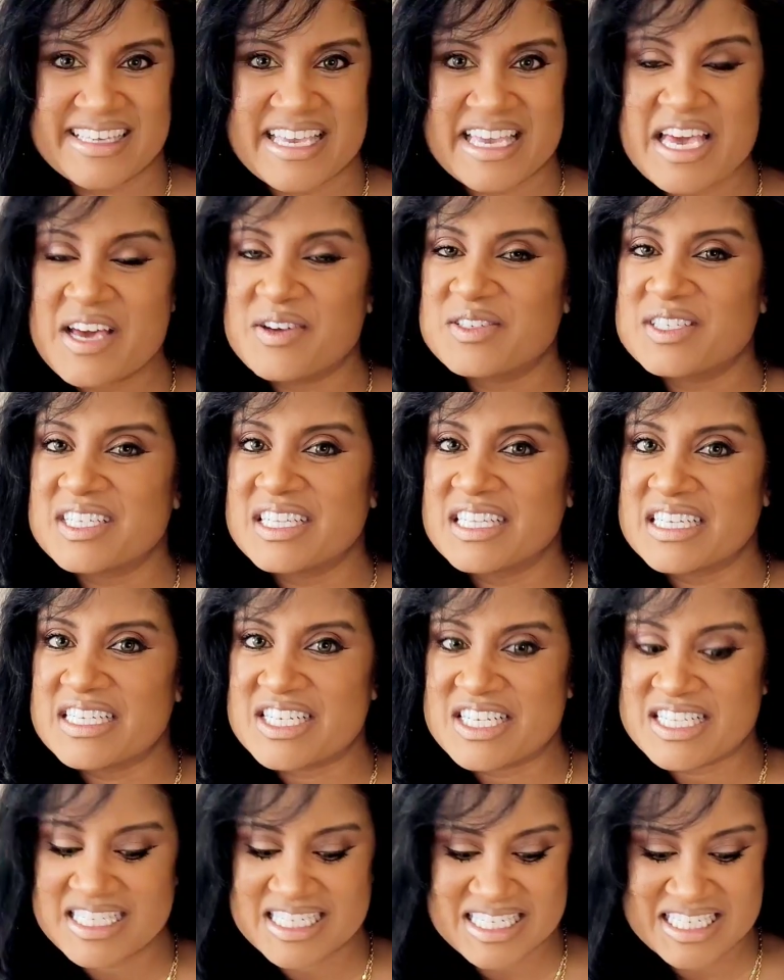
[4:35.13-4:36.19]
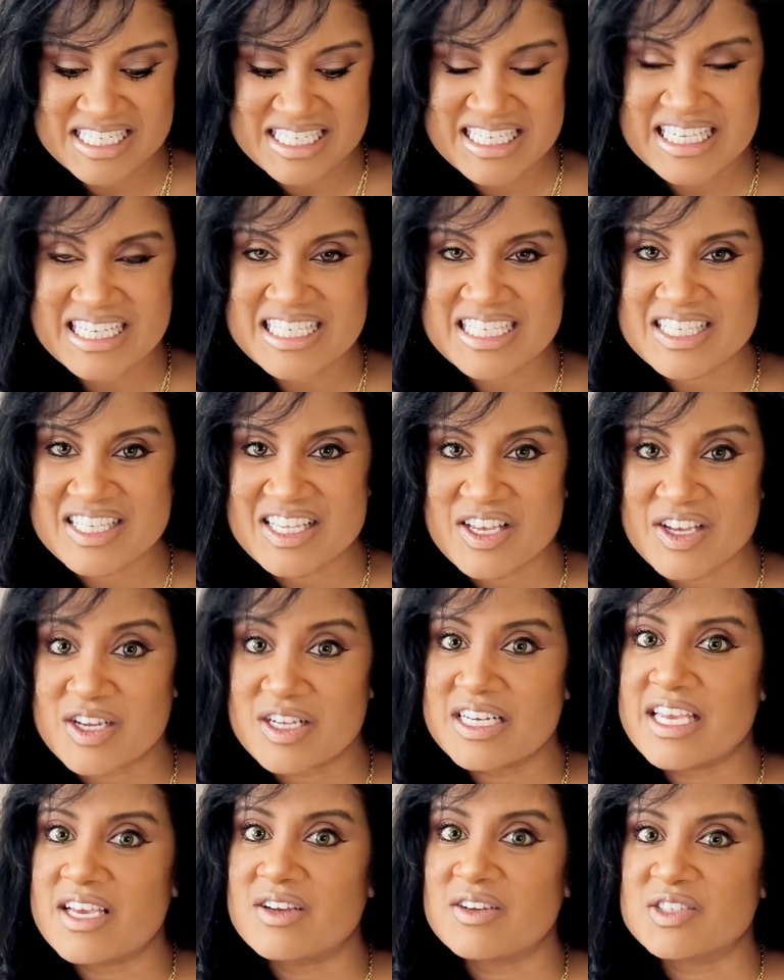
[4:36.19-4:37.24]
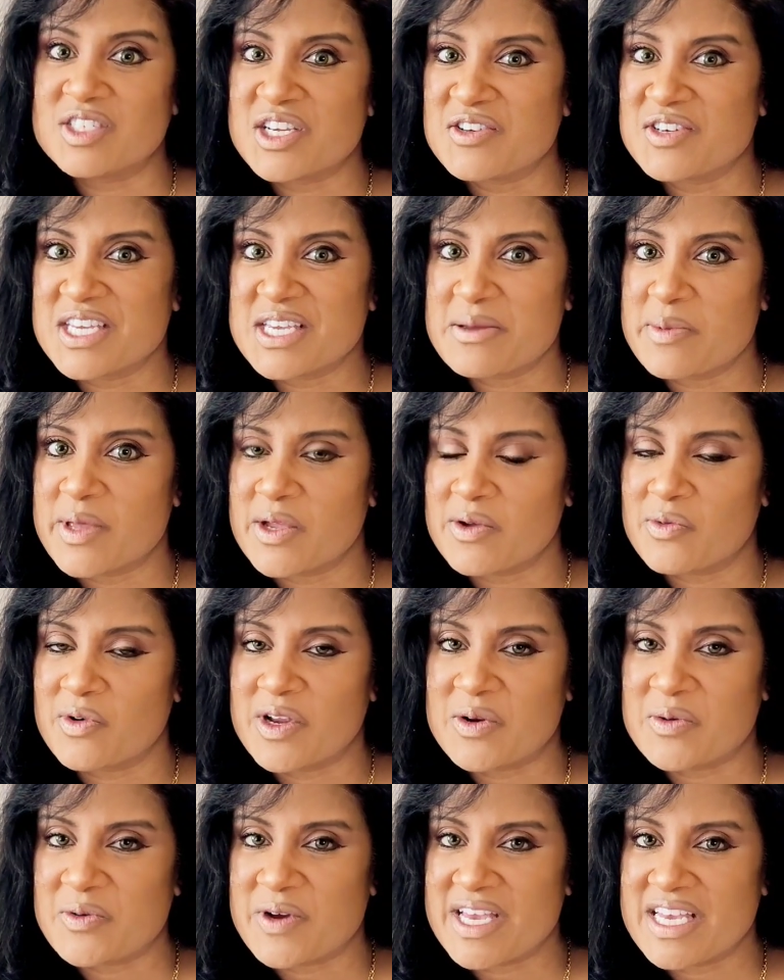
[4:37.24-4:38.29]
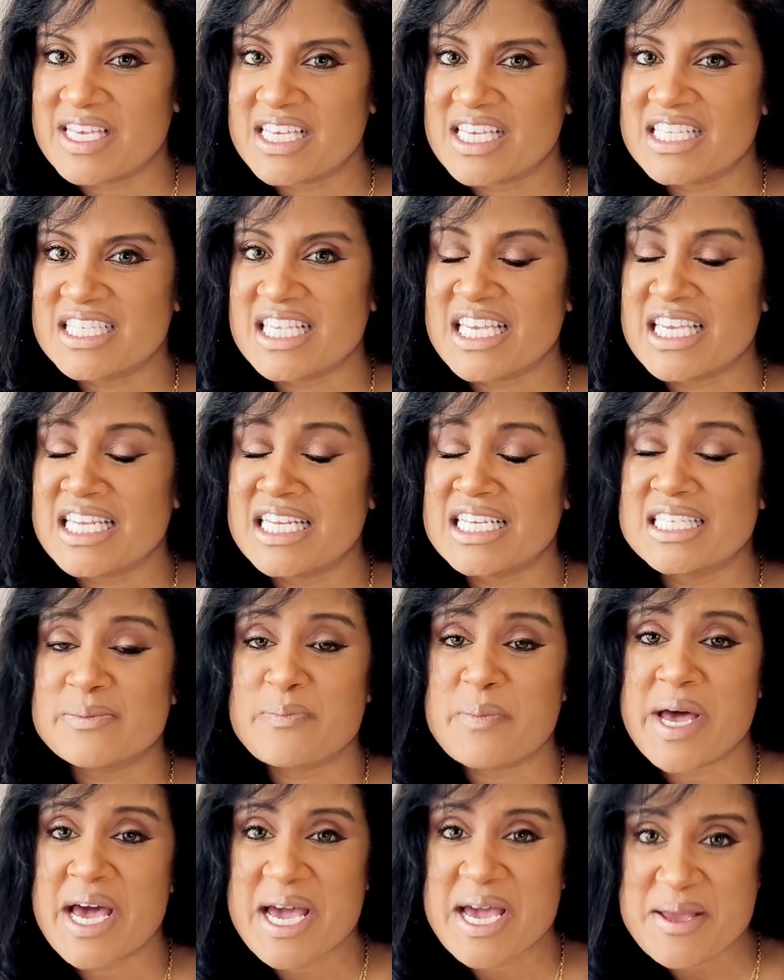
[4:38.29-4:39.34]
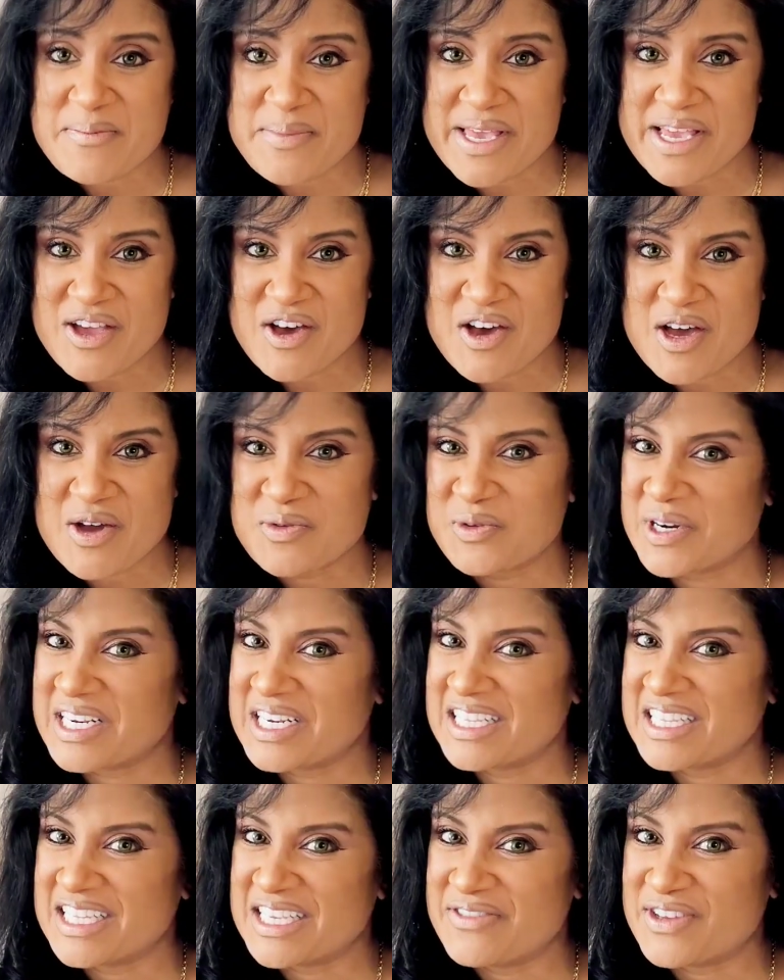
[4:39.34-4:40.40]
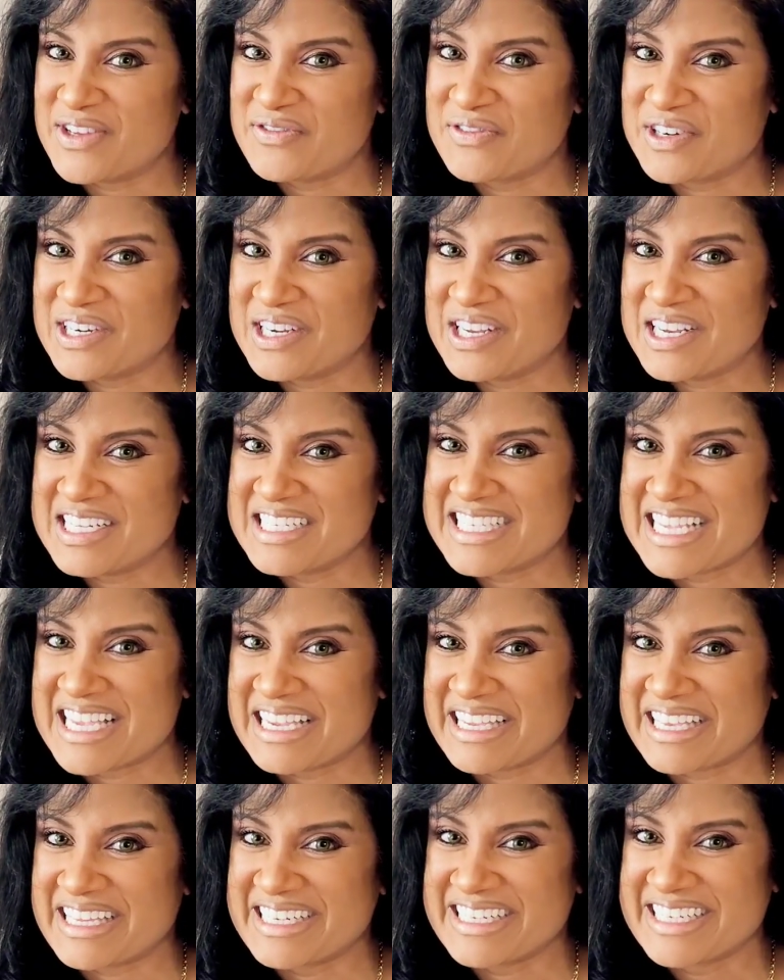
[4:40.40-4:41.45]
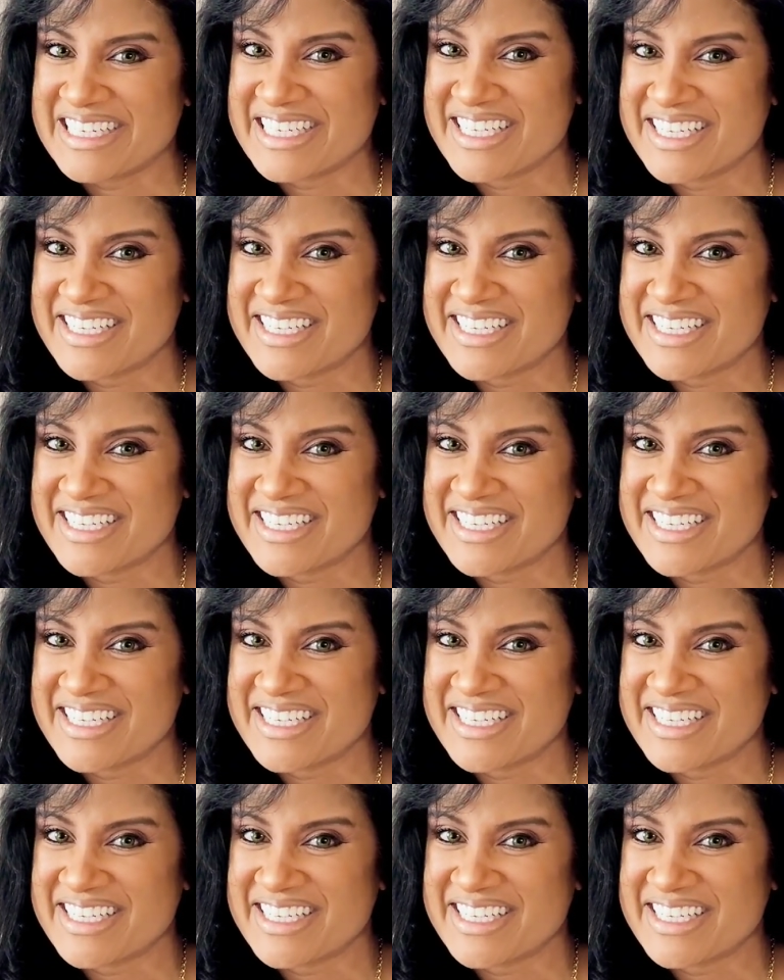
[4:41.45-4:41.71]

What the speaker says: How delicious does this look? Now, don't take a bite right away because it is piping hot. We're going to leave it for a hot second.